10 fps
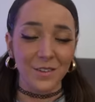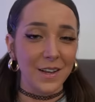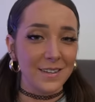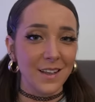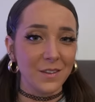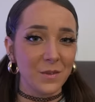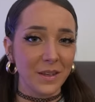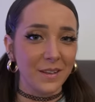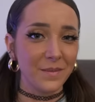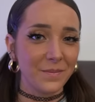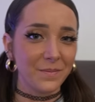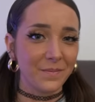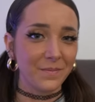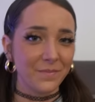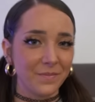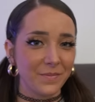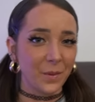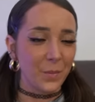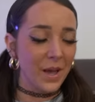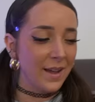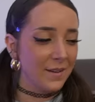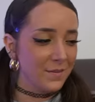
see you guys next week. Bye.